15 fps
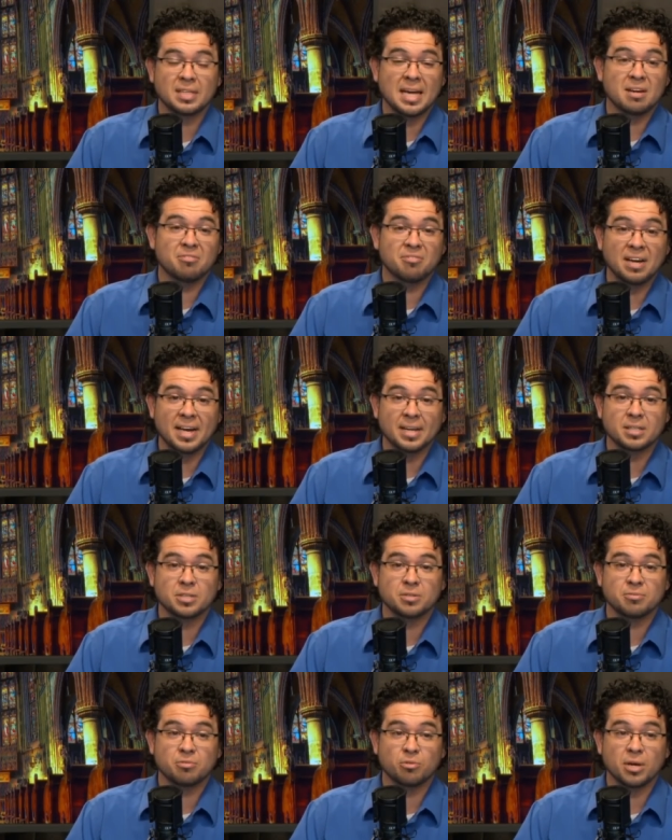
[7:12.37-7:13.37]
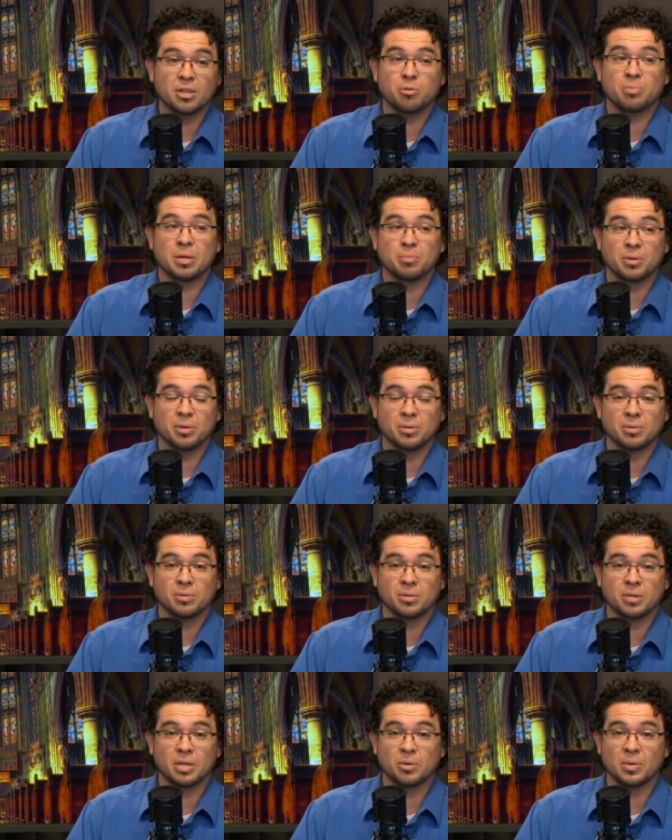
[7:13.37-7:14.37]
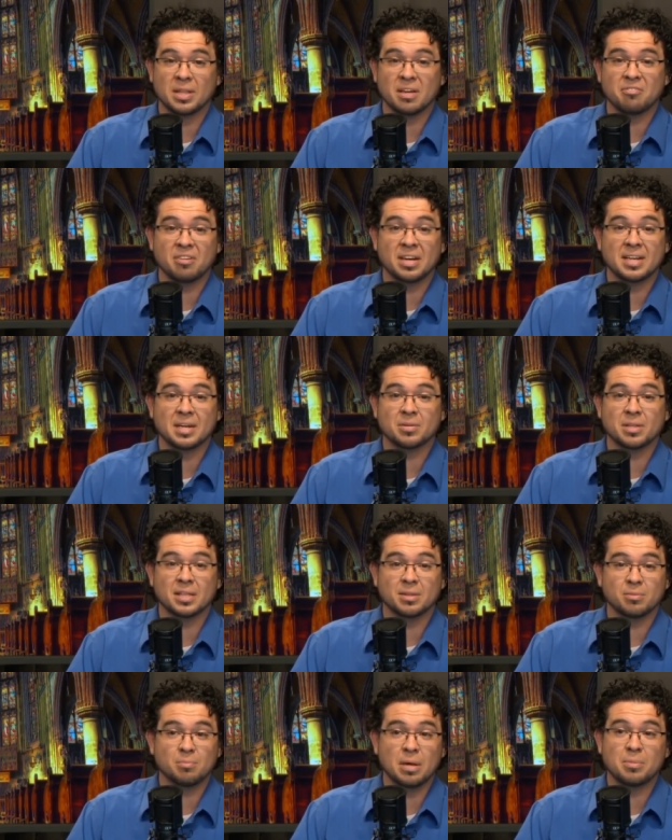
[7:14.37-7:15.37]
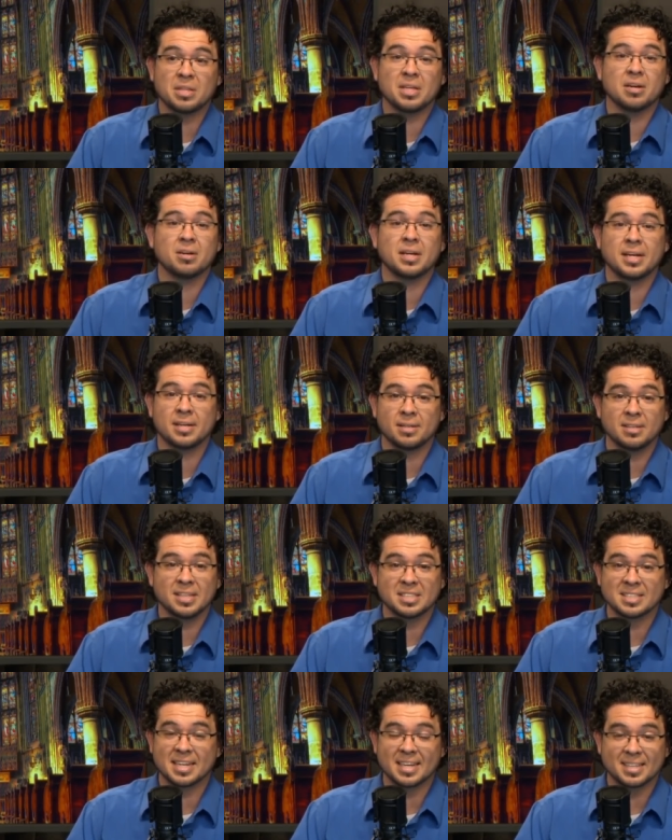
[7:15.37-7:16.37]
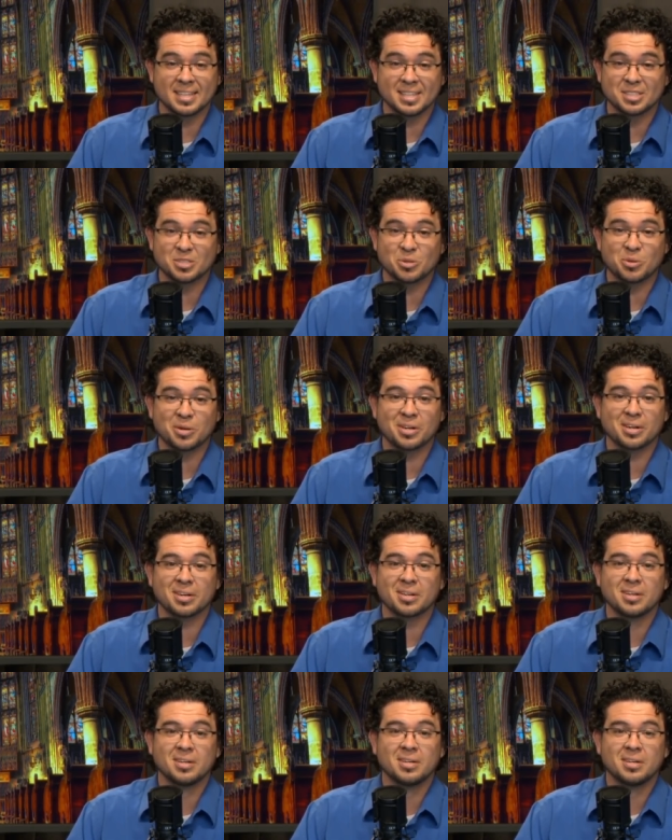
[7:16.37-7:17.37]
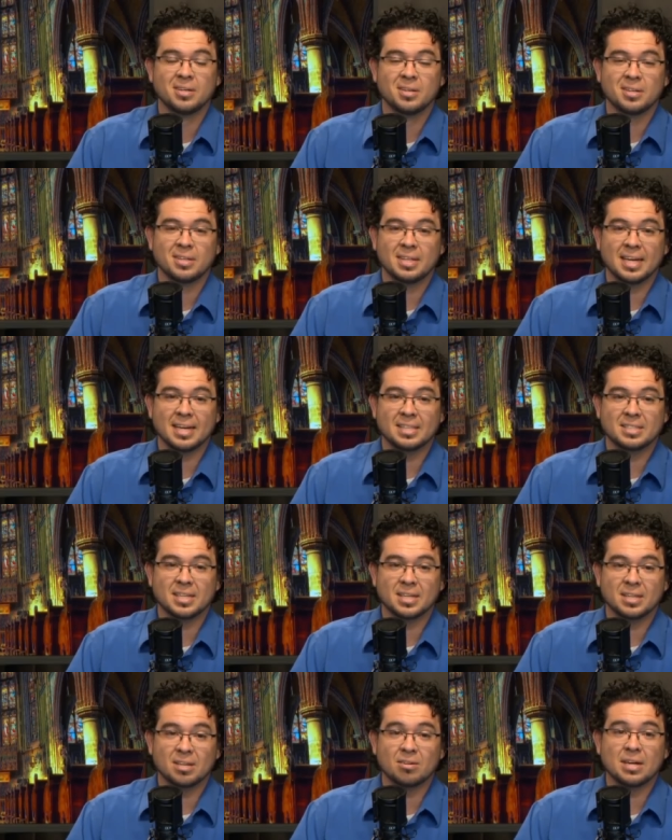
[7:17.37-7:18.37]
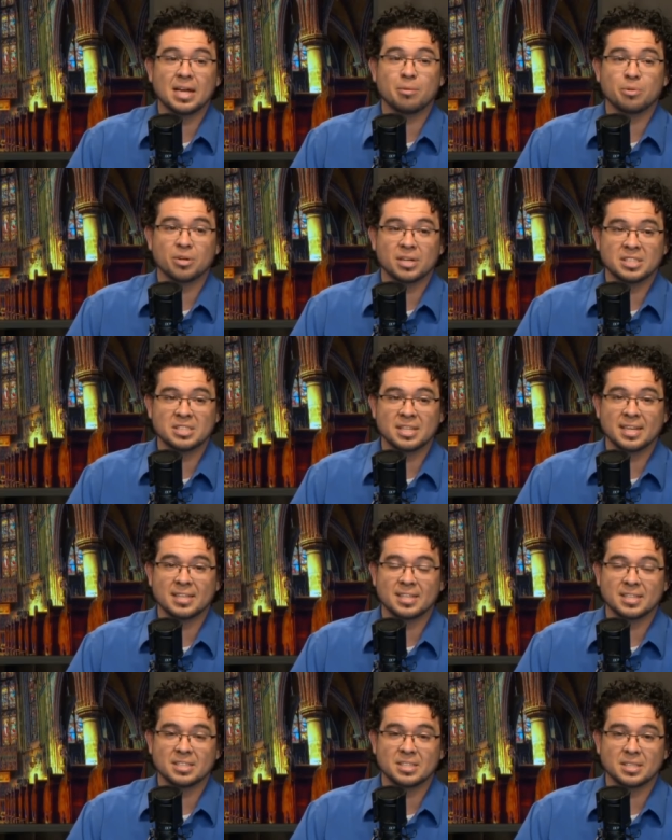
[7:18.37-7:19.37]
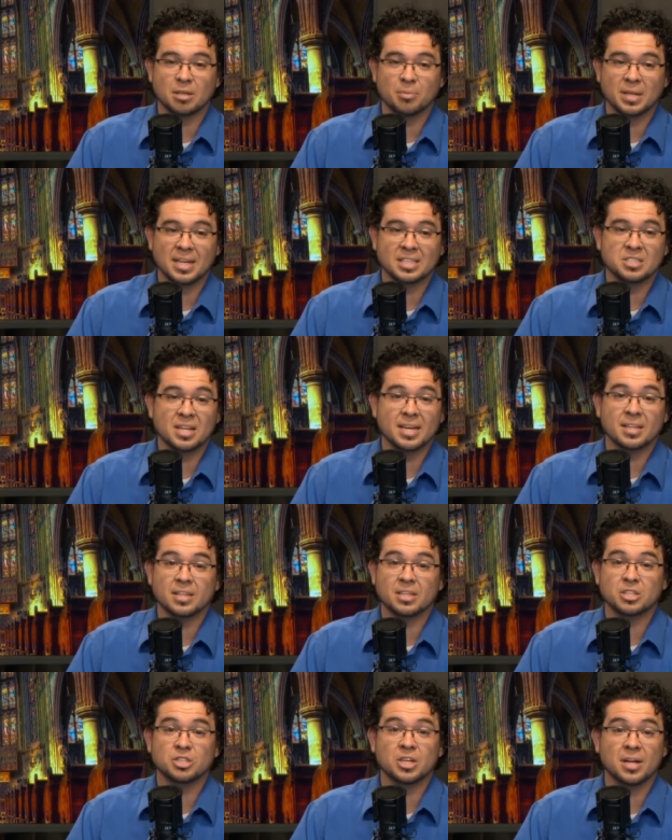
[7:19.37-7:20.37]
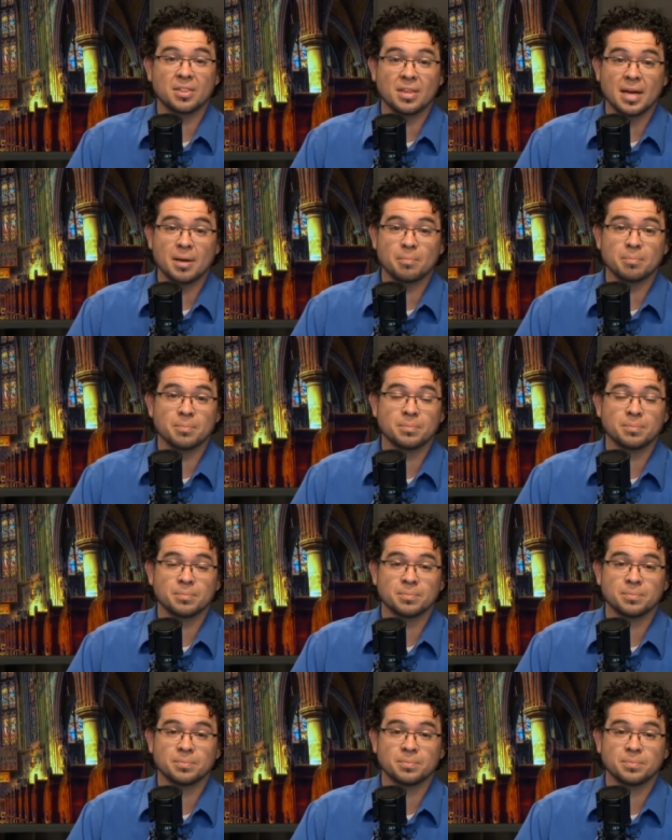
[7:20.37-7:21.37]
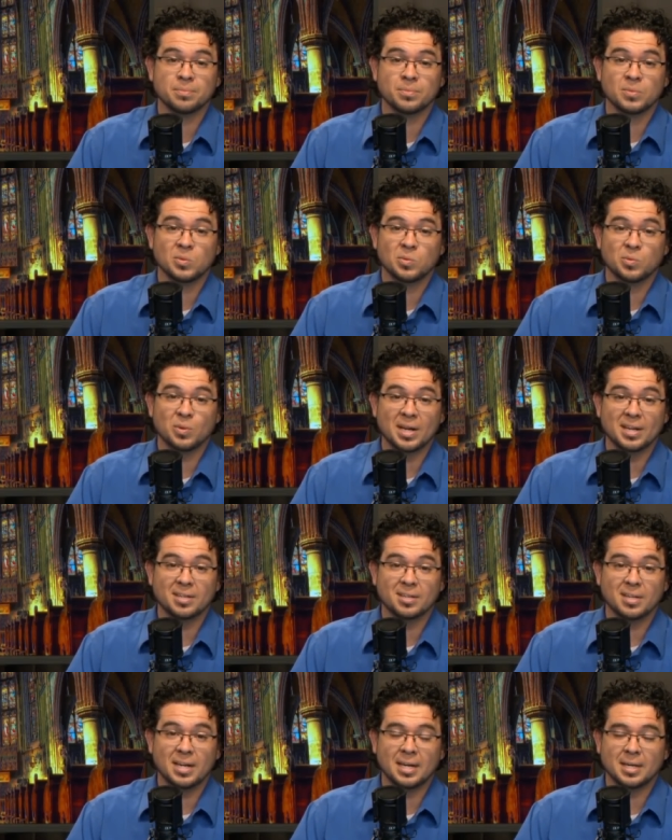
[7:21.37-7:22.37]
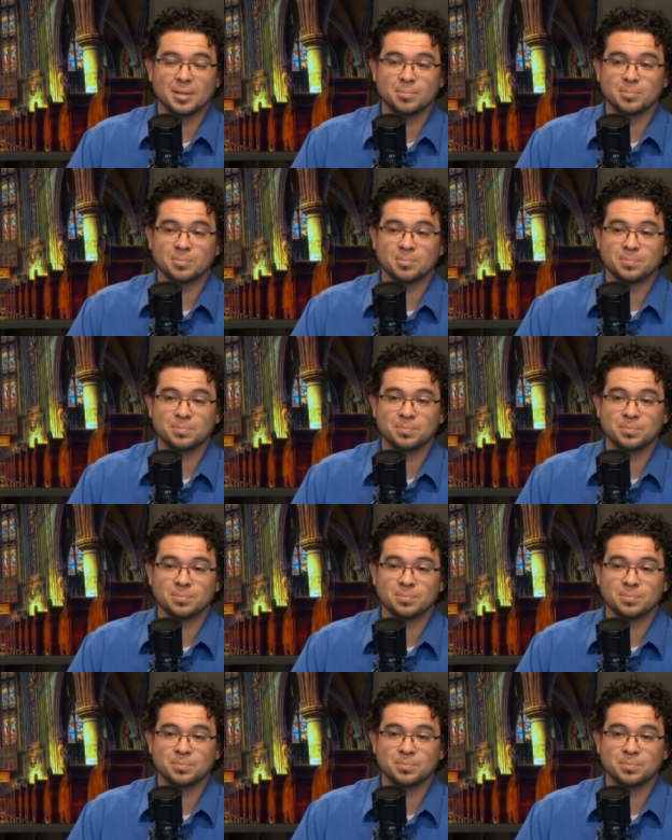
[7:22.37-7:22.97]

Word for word: that fact for other people, you know, when they find out that maybe their kid is an atheist or that uh, their neighbor is an atheist and they'll be less likely to shun them, right? Um,